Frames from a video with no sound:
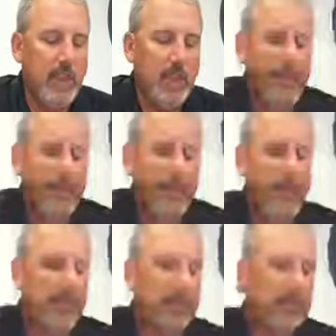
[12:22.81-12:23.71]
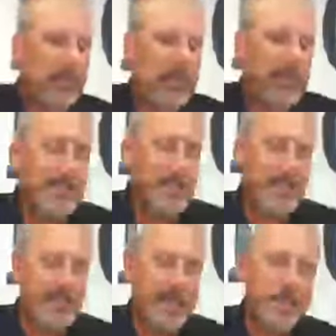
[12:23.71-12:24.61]
and there are
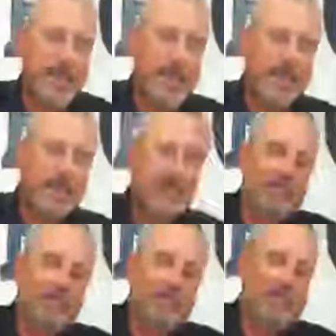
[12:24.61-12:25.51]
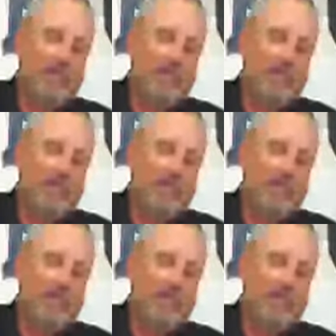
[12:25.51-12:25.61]
collected balances,